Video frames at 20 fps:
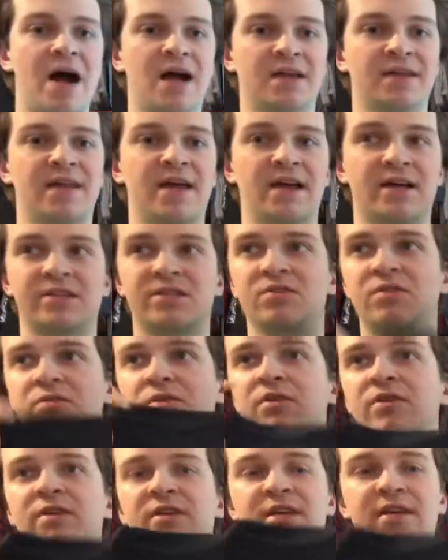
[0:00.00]
neck, so it
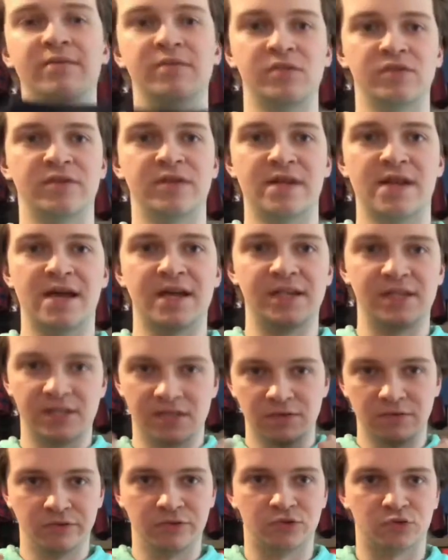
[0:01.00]
really gives you a nice,
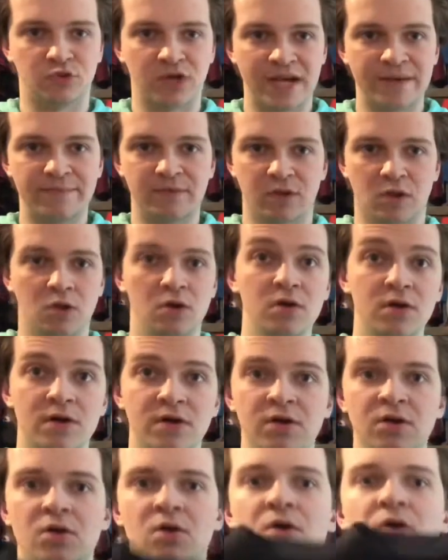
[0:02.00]
draped look,
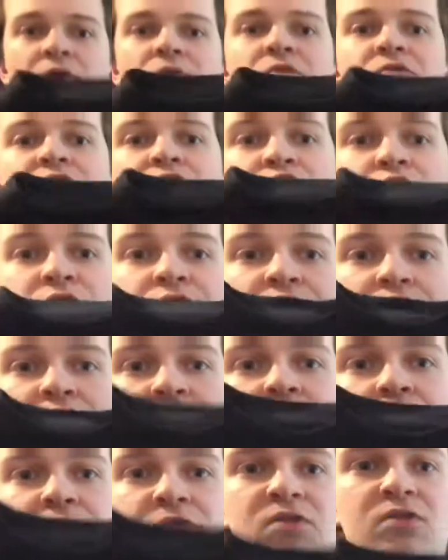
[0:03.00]
which was really
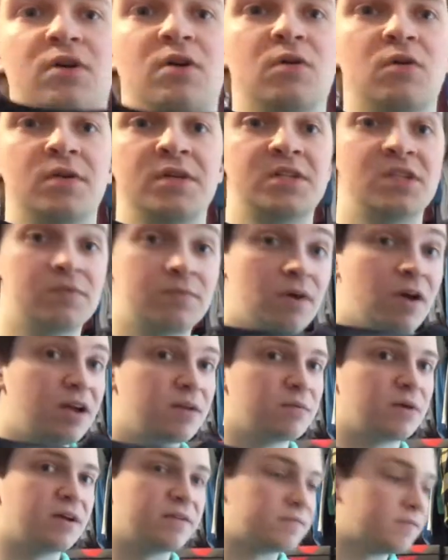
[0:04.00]
cool. So this is probably
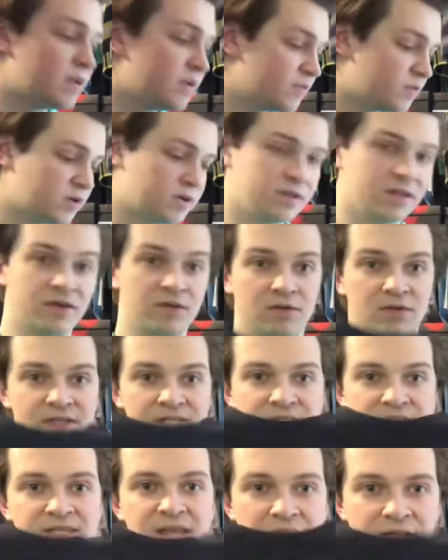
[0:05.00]
my favorite,
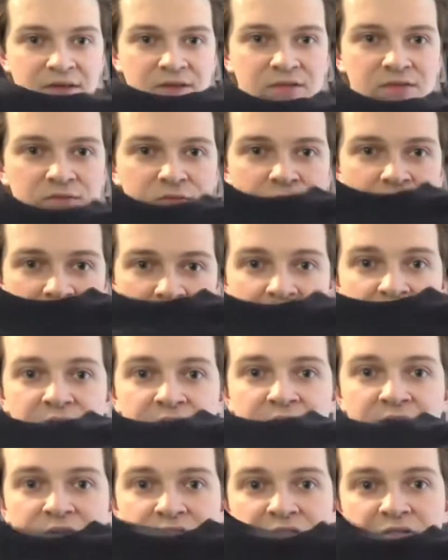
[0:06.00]
aesthetic shirt
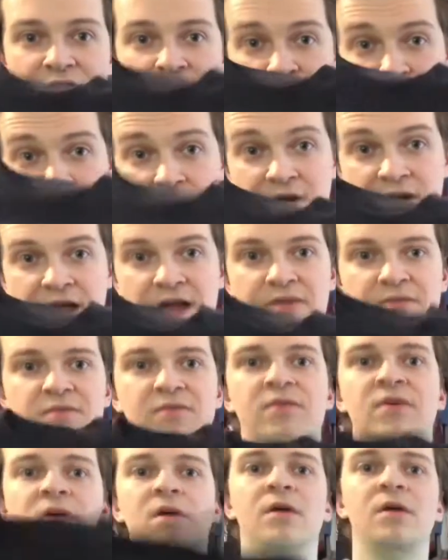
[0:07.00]
actually to wear out of
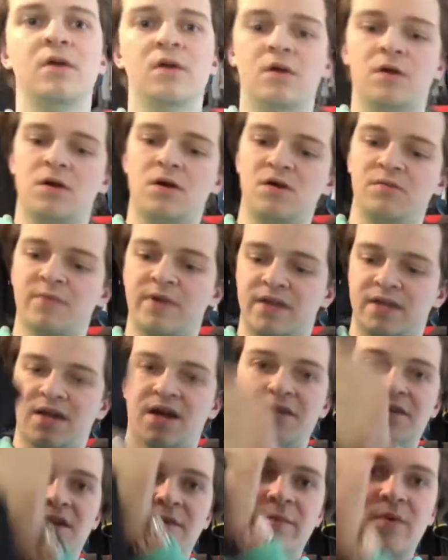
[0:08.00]
all of my
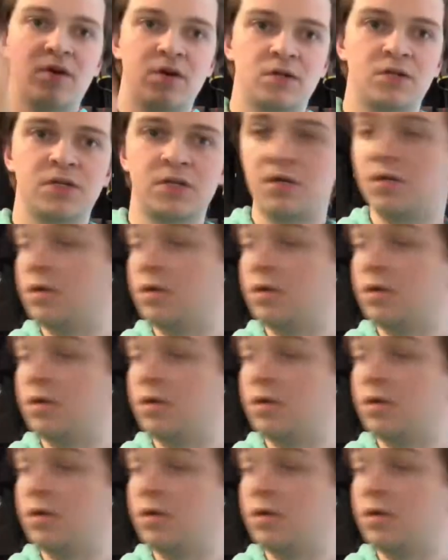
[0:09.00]
Kanye merch.